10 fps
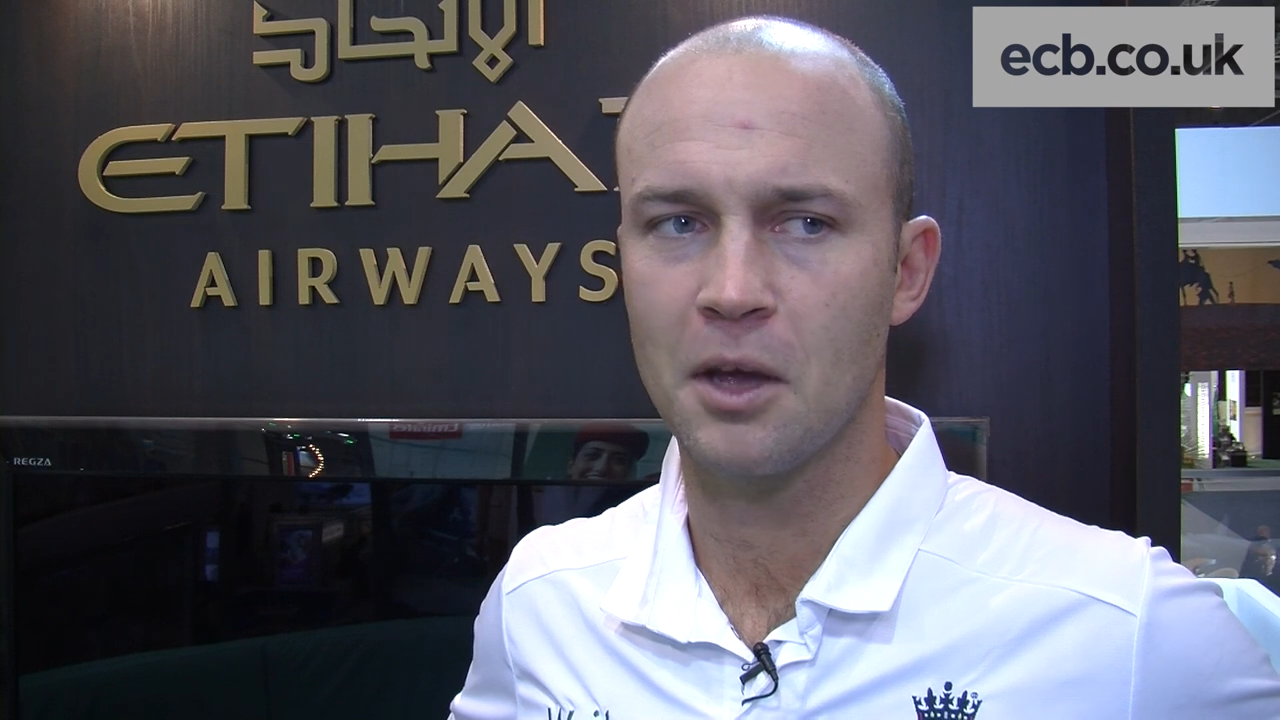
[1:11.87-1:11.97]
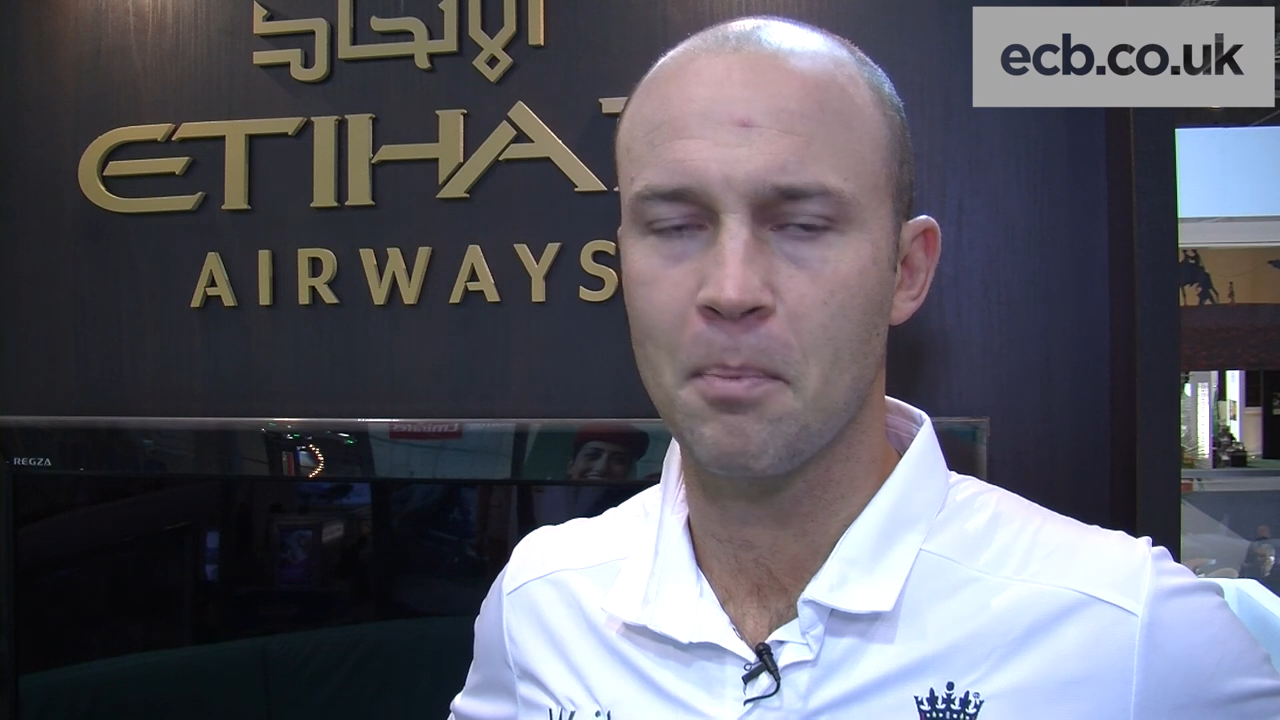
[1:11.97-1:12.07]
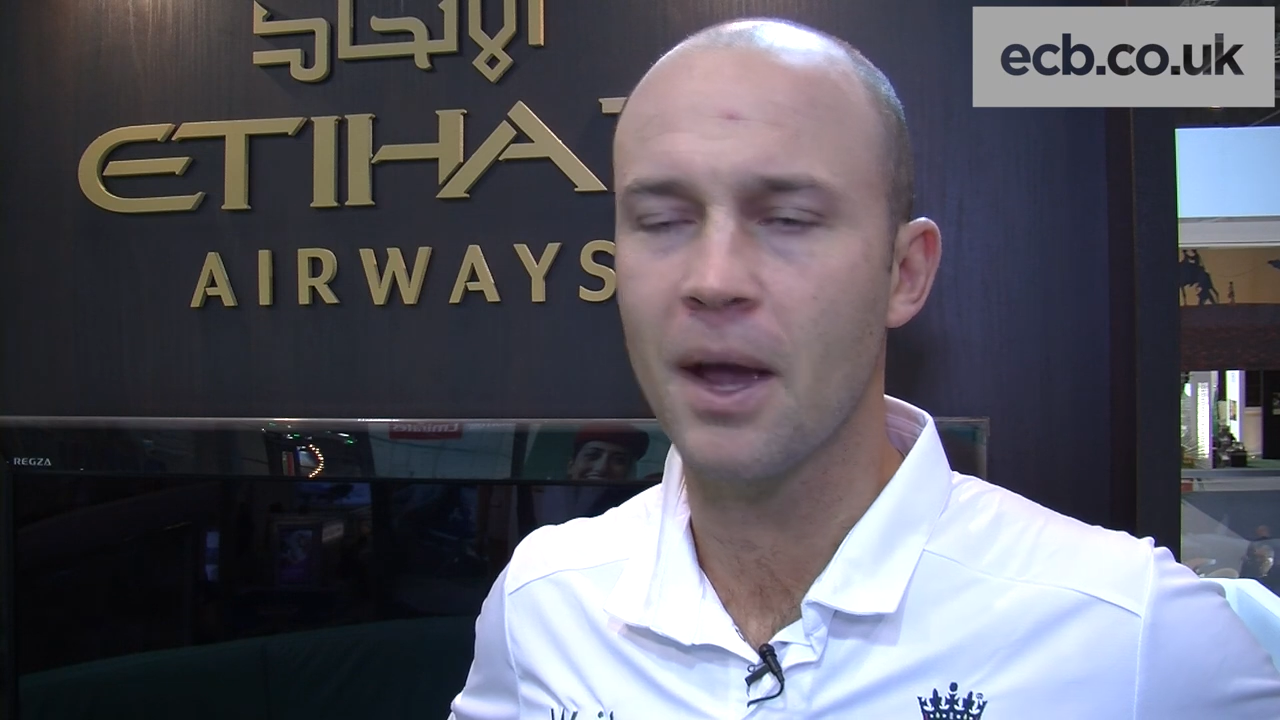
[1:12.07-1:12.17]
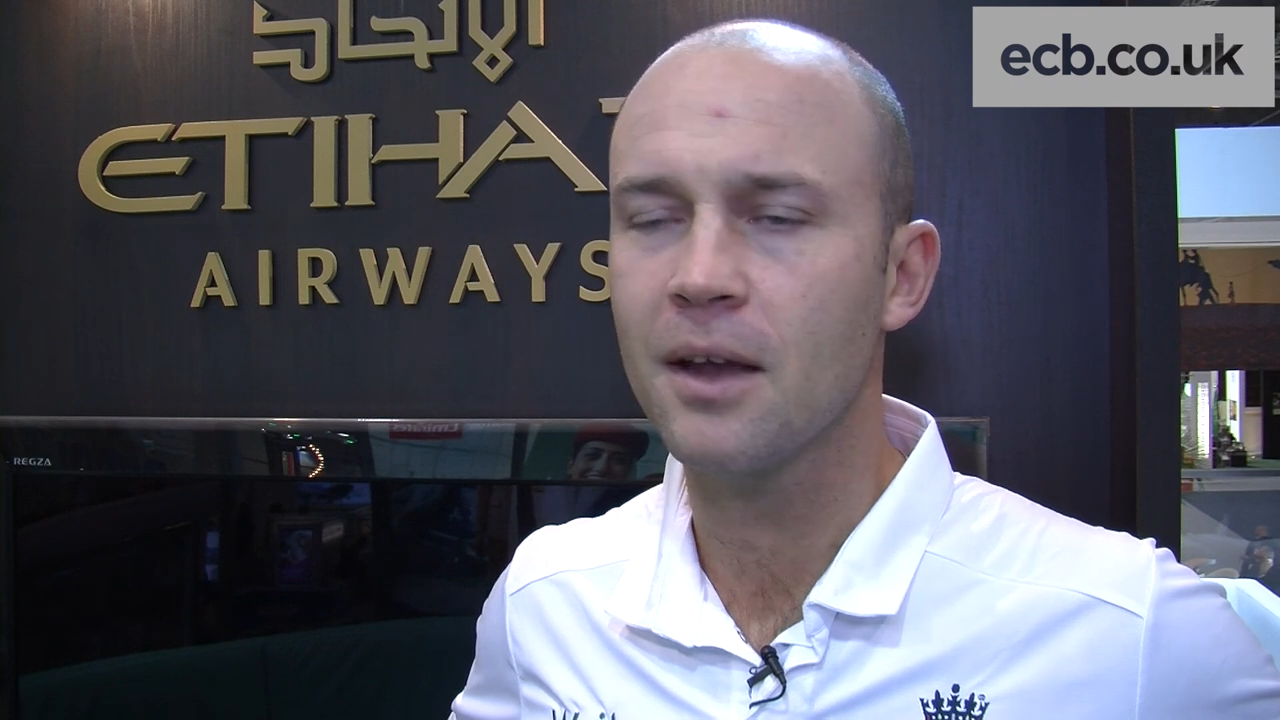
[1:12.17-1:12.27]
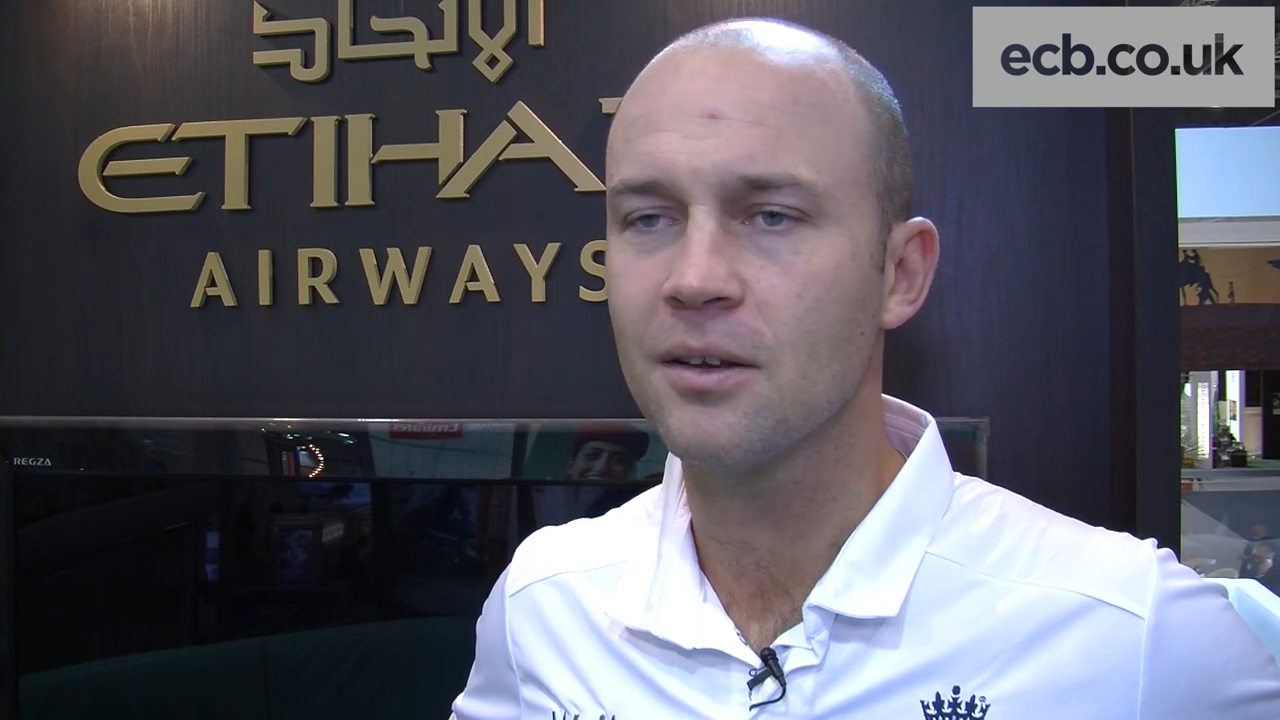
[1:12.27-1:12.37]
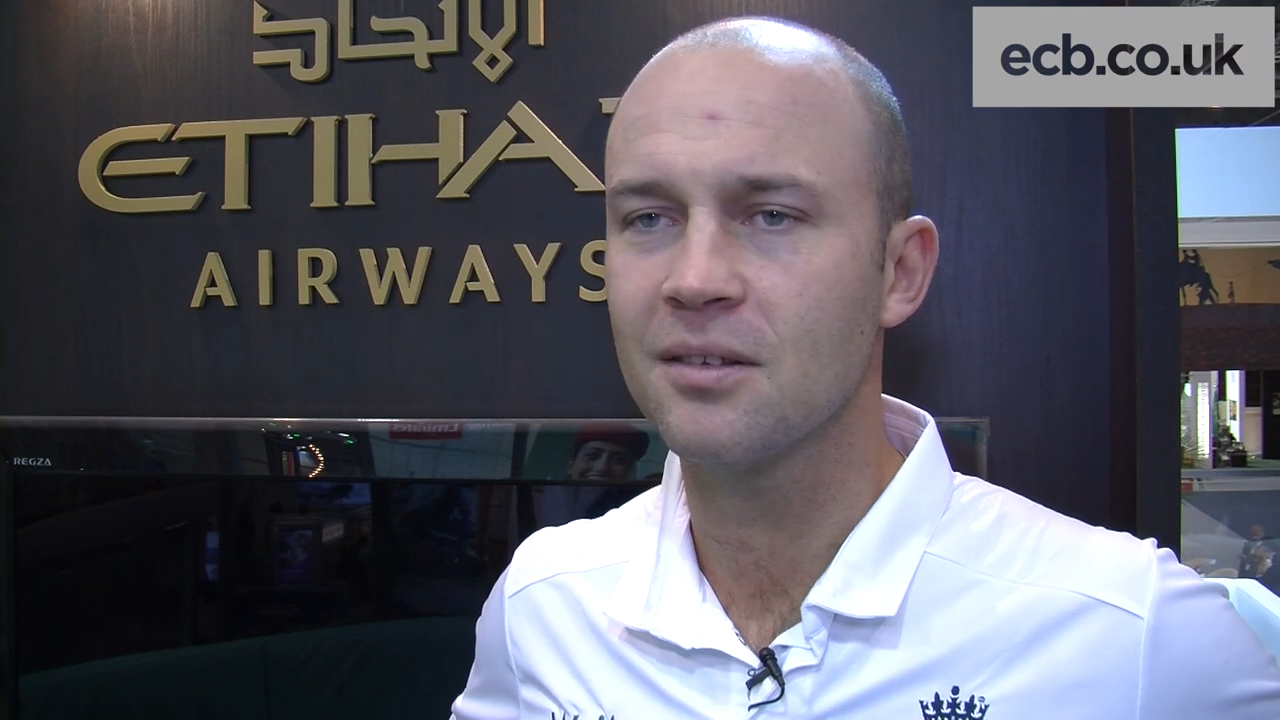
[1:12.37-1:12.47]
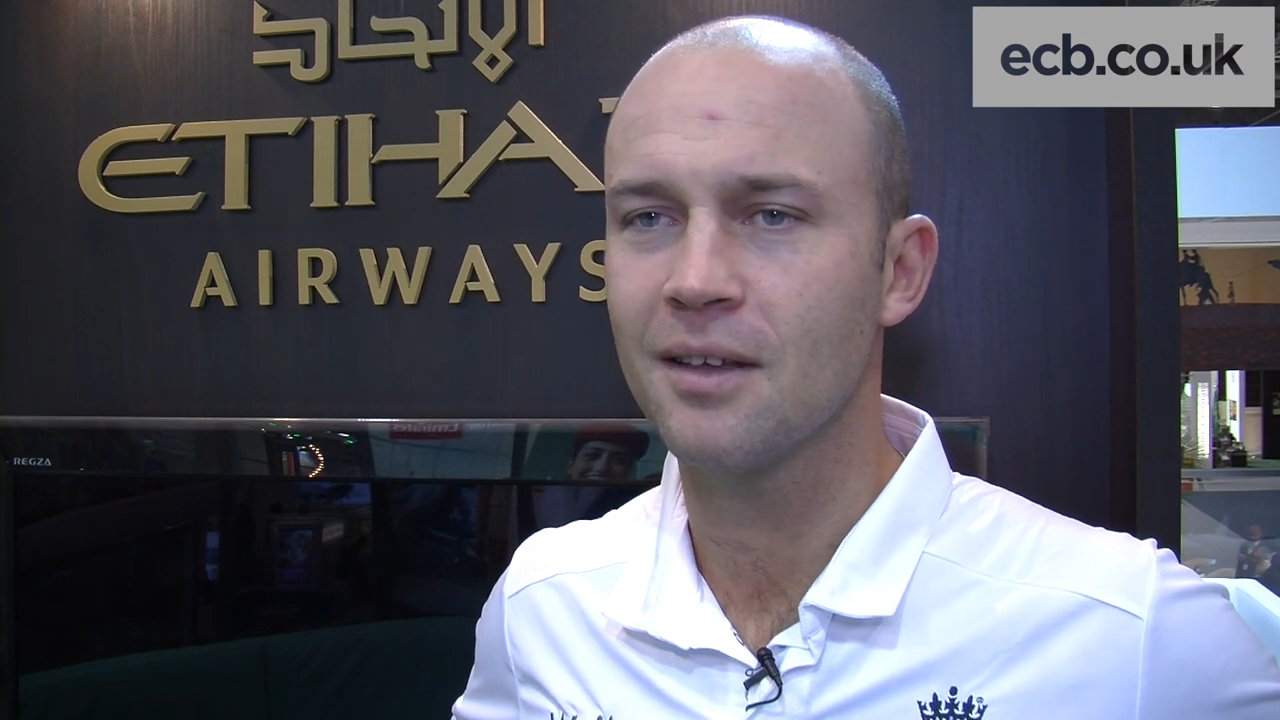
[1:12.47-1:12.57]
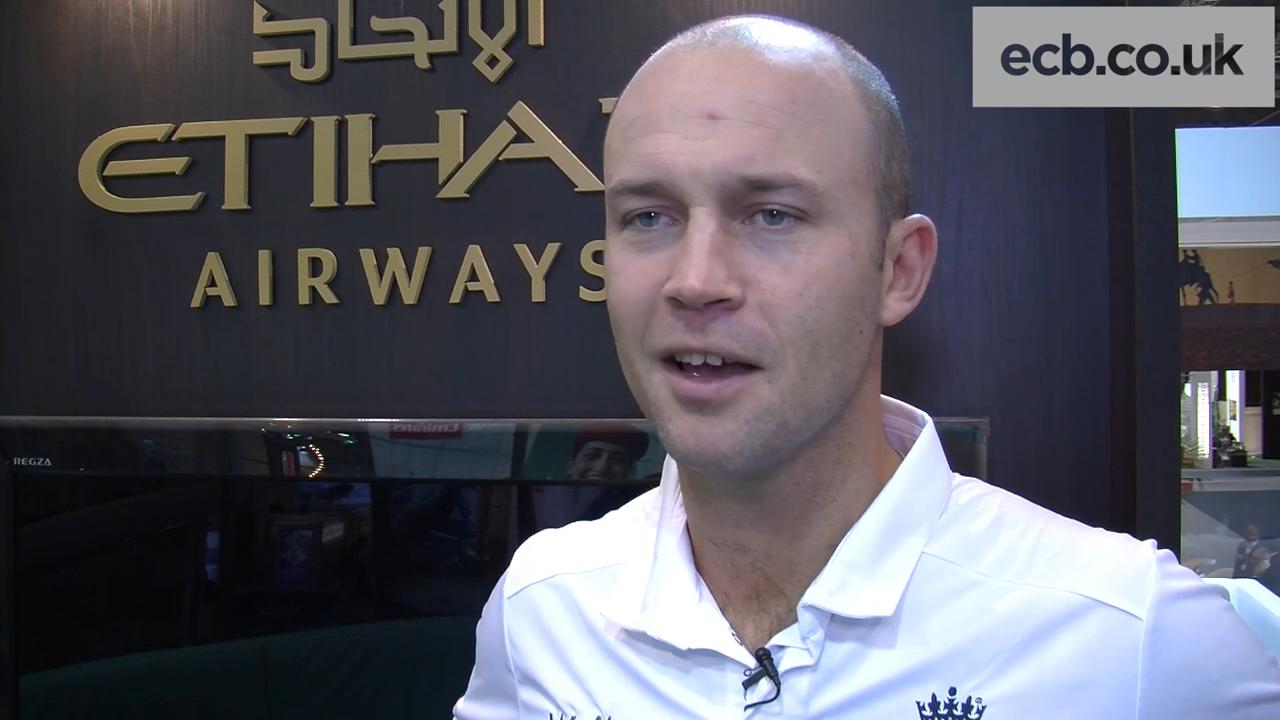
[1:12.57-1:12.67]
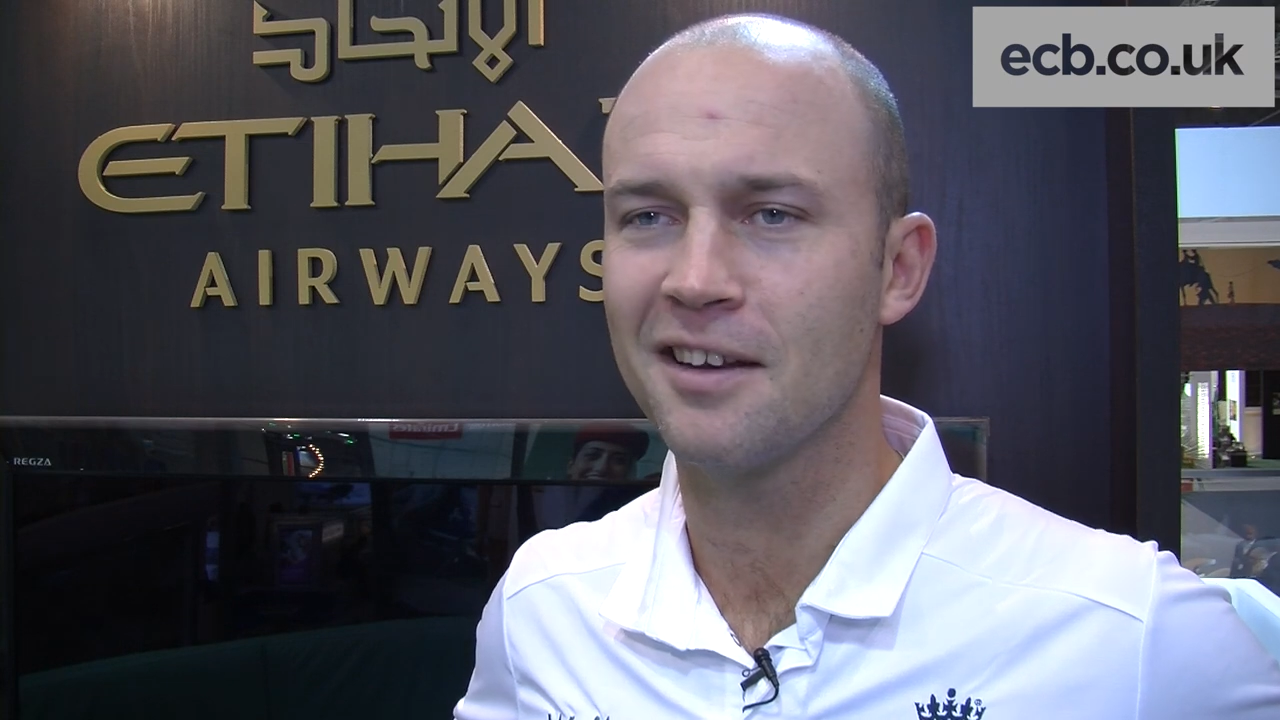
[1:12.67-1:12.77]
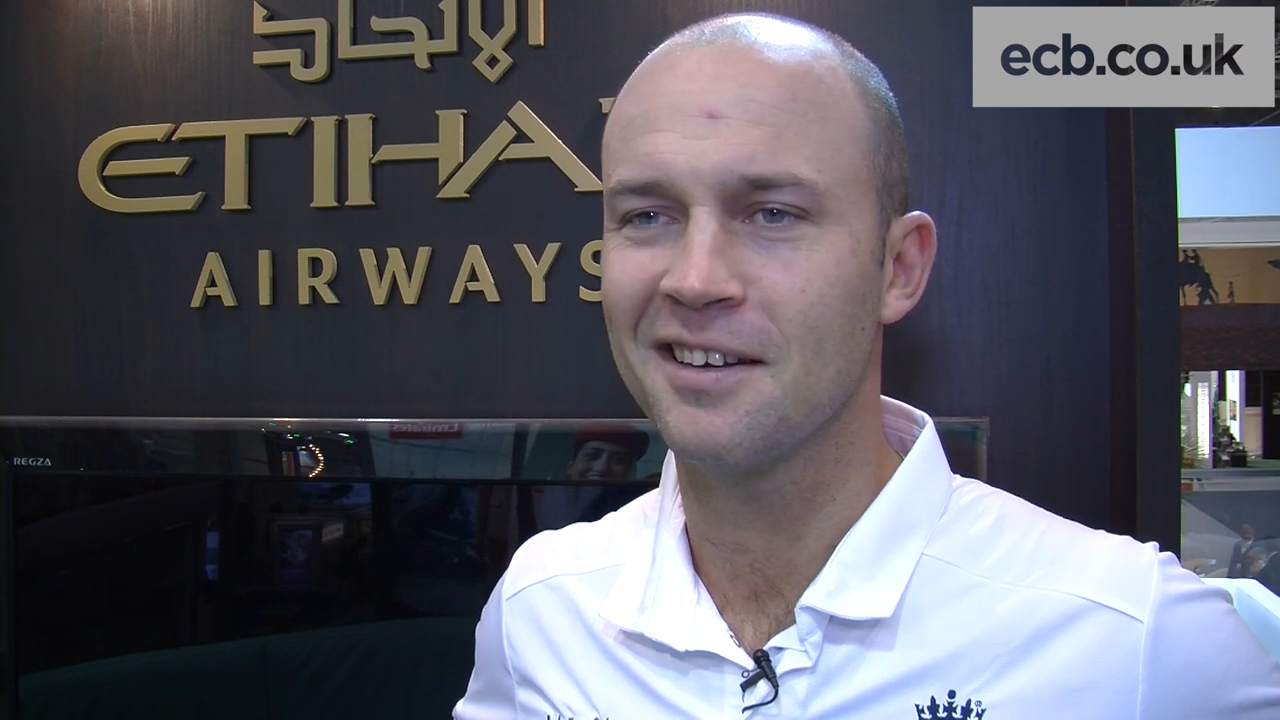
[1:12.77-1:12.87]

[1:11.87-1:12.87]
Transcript: to get back into that,